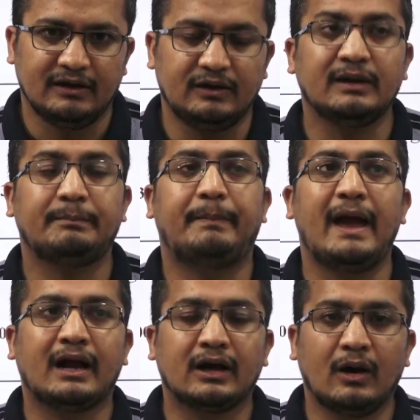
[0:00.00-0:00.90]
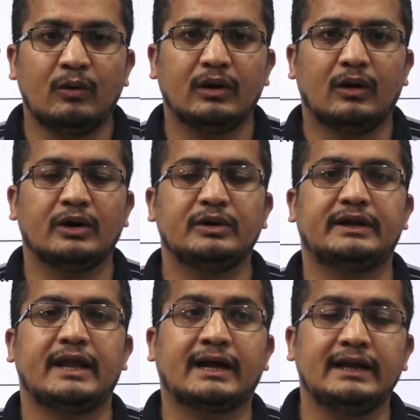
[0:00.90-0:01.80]
Your background or your
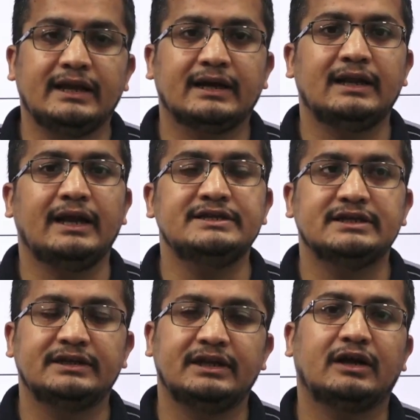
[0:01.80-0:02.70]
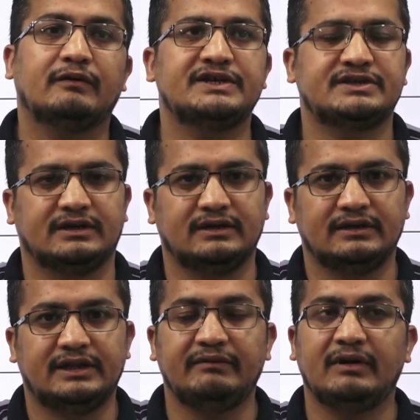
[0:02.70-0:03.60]
technical engineering question,
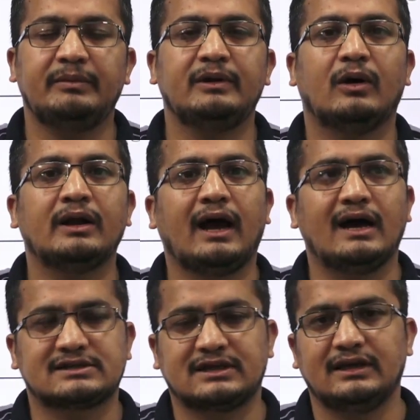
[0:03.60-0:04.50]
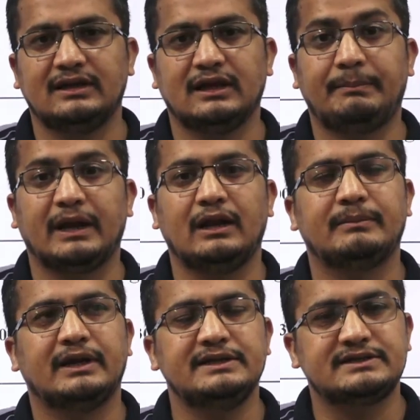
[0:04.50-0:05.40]
they will be not asking in the
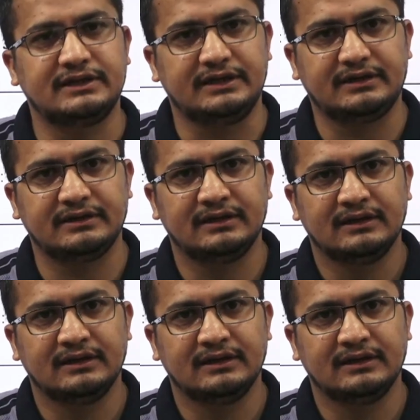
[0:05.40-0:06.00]
preliminary state.